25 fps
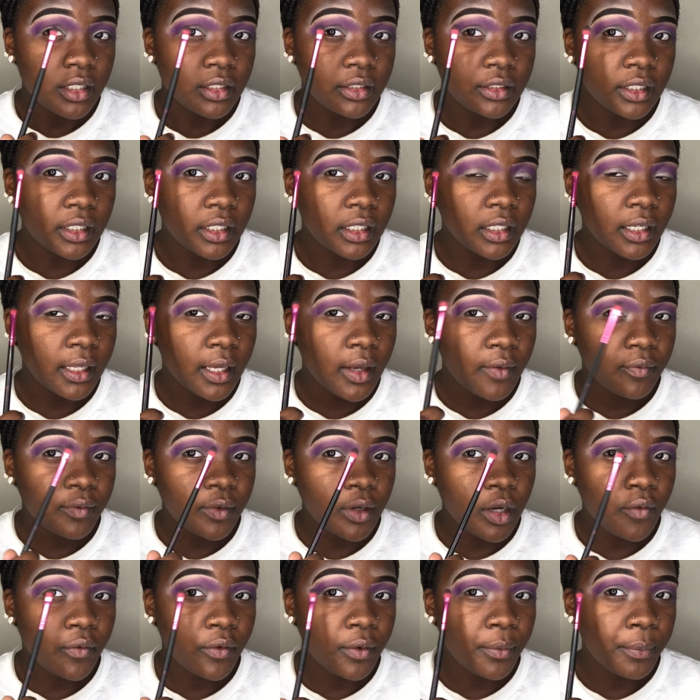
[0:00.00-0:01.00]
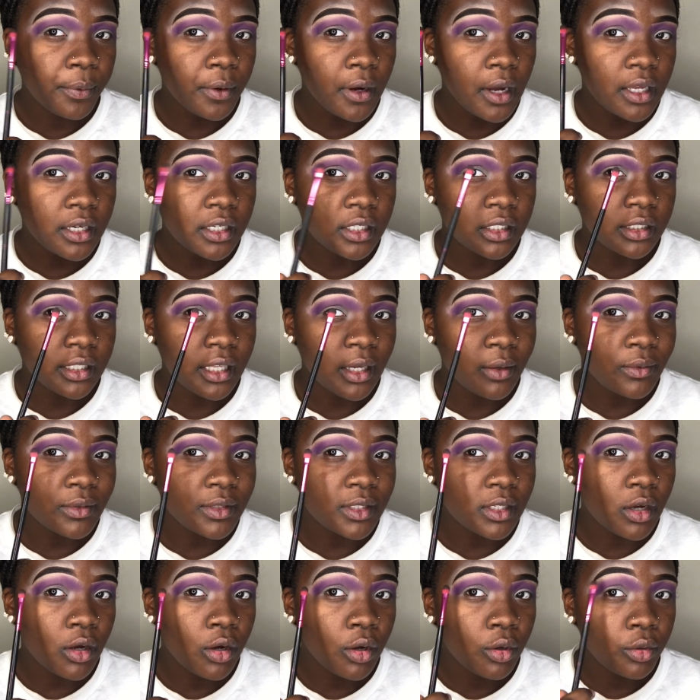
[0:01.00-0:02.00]
the leftover product that
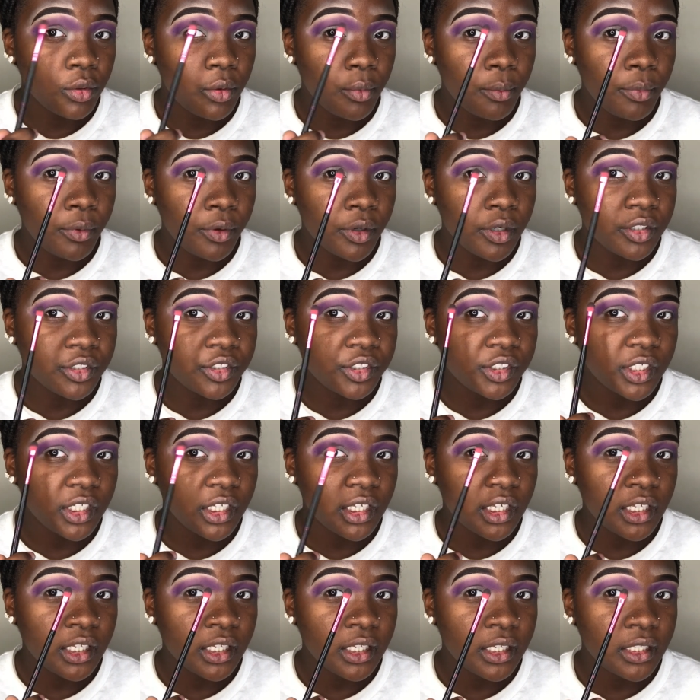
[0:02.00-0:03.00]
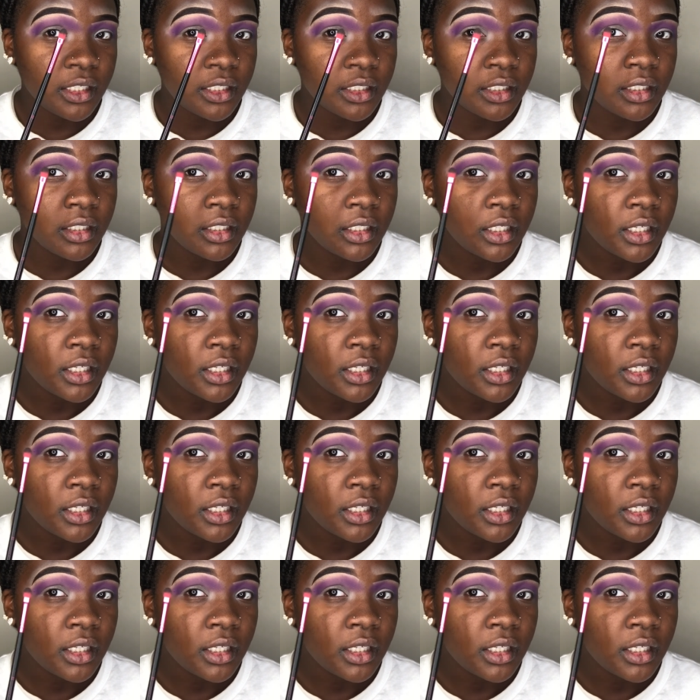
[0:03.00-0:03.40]
was on the brush in.